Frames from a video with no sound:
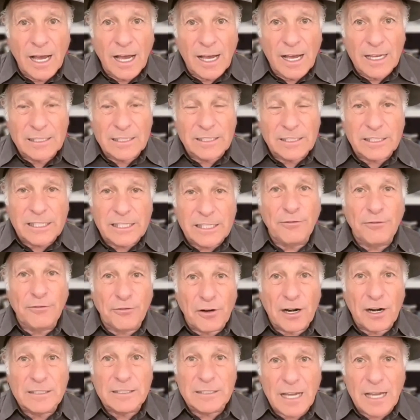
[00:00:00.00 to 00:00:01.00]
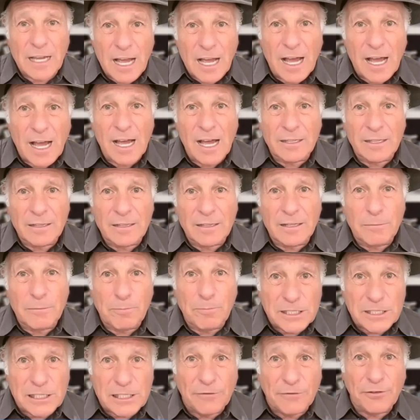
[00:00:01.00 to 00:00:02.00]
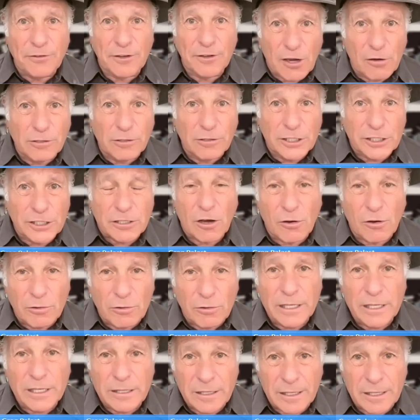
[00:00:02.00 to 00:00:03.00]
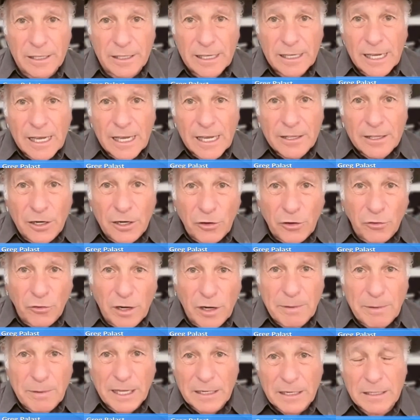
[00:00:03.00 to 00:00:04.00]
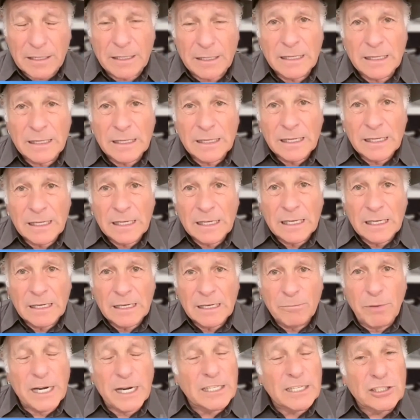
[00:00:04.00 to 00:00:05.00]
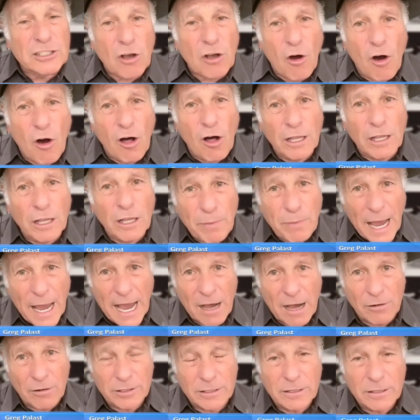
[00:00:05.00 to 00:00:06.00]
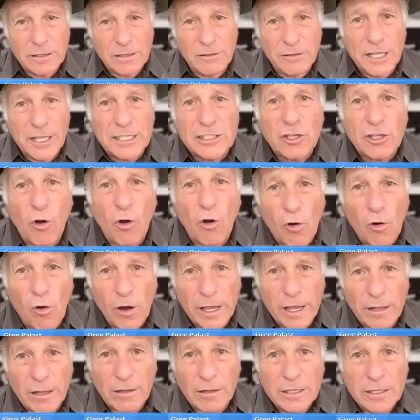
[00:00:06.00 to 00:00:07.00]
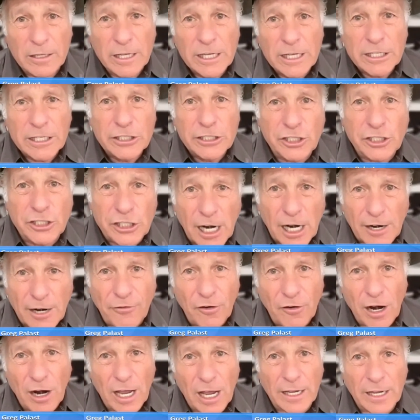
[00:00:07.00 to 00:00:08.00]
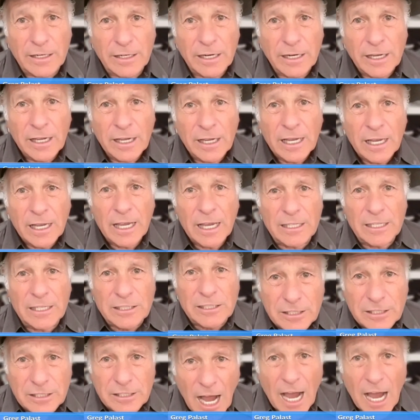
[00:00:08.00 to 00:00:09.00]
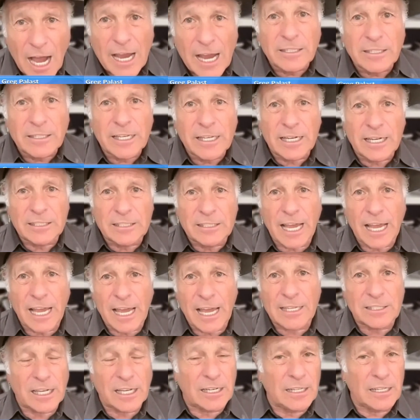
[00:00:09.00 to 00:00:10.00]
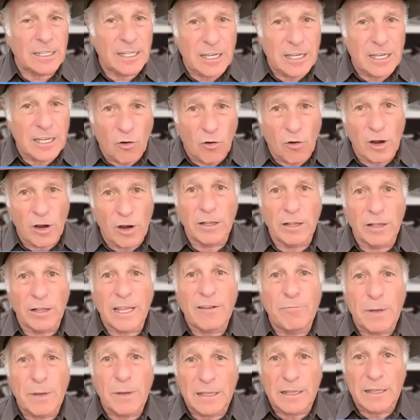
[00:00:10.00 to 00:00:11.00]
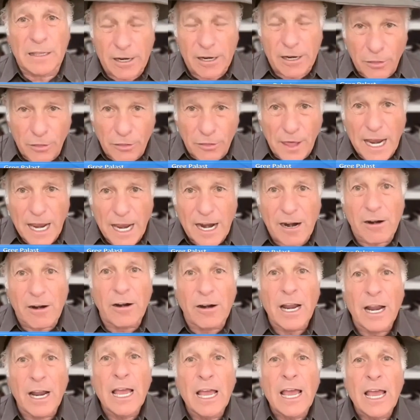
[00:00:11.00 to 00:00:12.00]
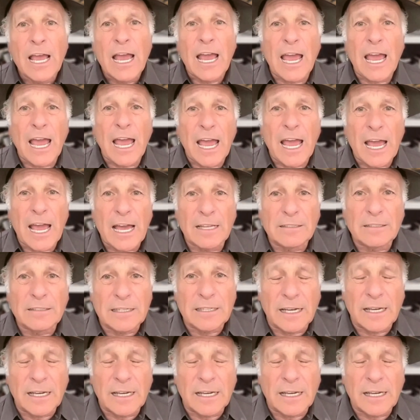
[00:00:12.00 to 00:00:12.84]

seafront on the Pacific Ocean, only the Caribbean. But it's all about this oil. Chevron is dying to get its hands on the oil. They're there, and